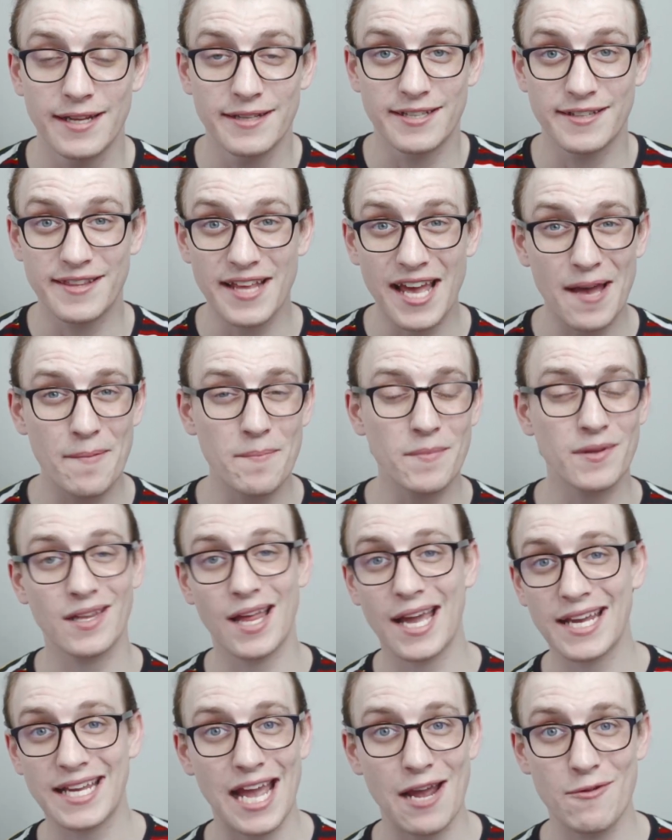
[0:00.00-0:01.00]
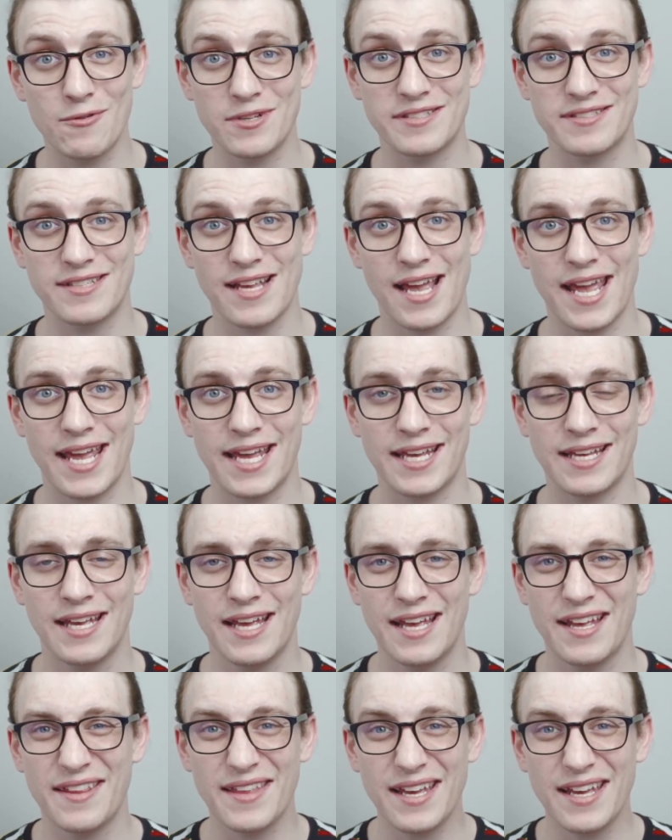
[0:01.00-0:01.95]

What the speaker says: To them, like I was saying,